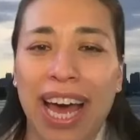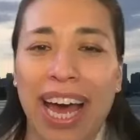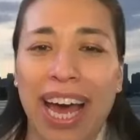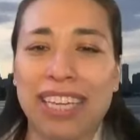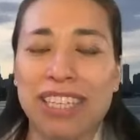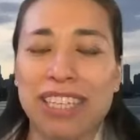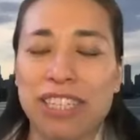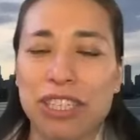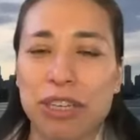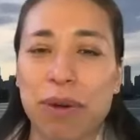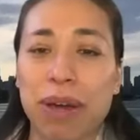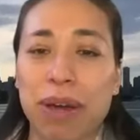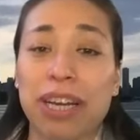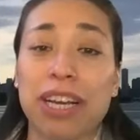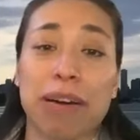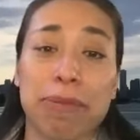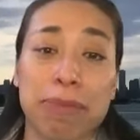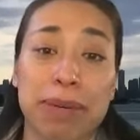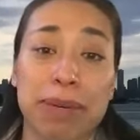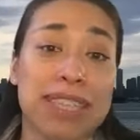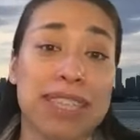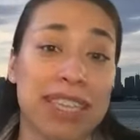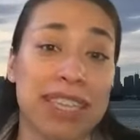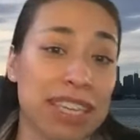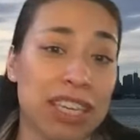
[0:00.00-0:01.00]
and so I got
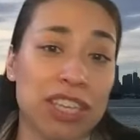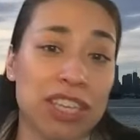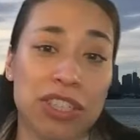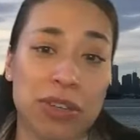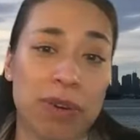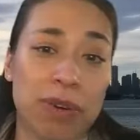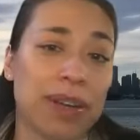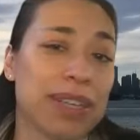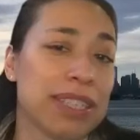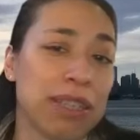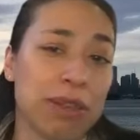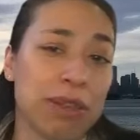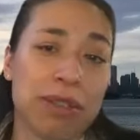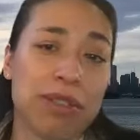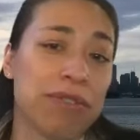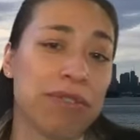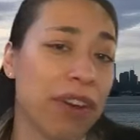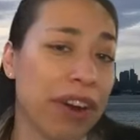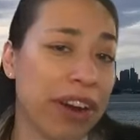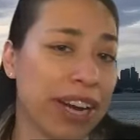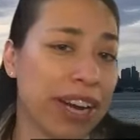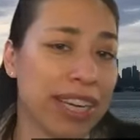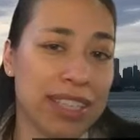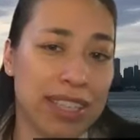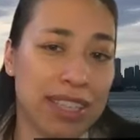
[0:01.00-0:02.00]
my second choice. I was
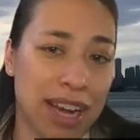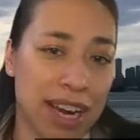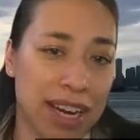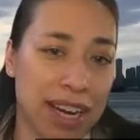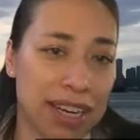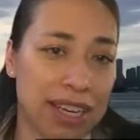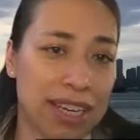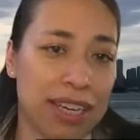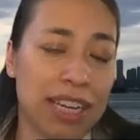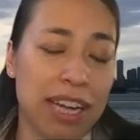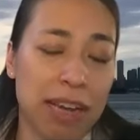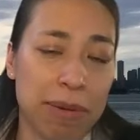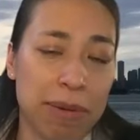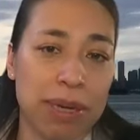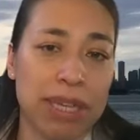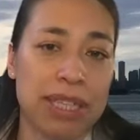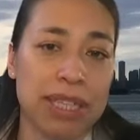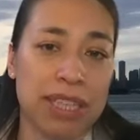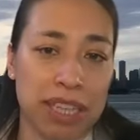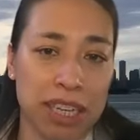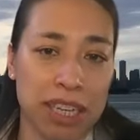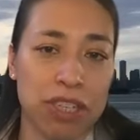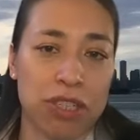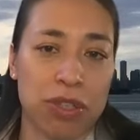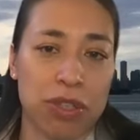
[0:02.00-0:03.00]
very excited to get my
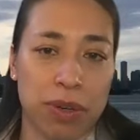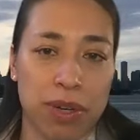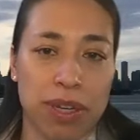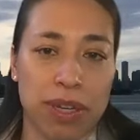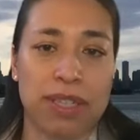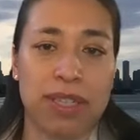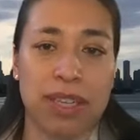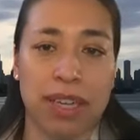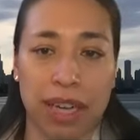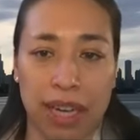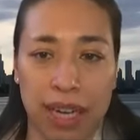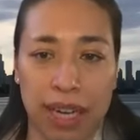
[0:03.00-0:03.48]
second choice,